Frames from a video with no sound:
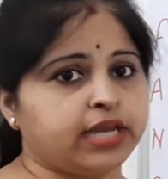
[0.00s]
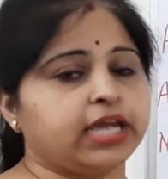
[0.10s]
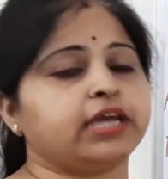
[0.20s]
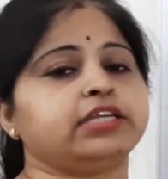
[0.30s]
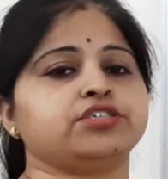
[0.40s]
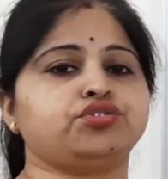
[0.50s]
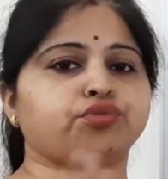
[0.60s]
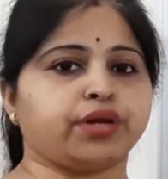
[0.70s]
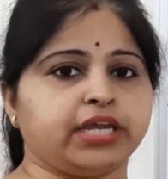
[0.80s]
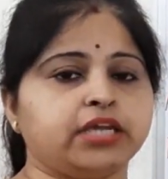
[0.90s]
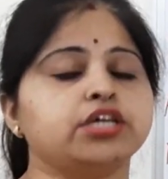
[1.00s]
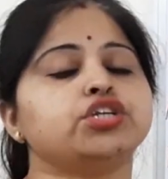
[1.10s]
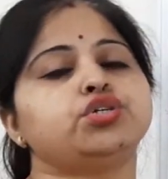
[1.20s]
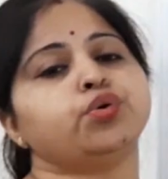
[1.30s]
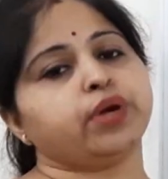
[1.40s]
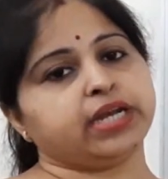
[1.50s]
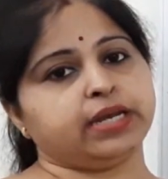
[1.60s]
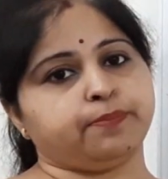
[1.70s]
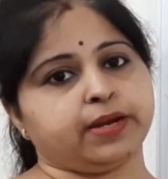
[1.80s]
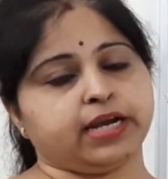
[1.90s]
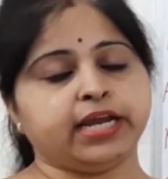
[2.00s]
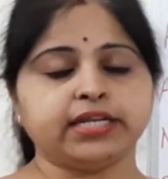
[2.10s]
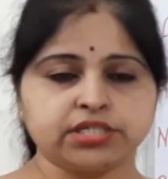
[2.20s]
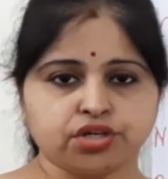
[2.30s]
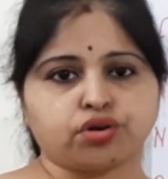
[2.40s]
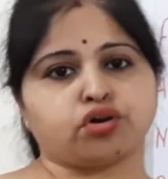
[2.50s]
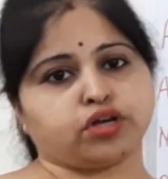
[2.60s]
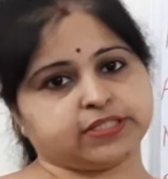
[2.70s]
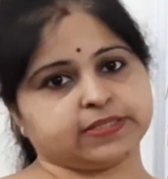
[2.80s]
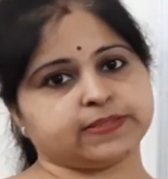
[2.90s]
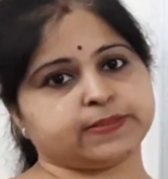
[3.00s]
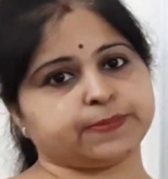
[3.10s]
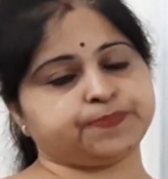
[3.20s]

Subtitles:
it is joining two independent clauses.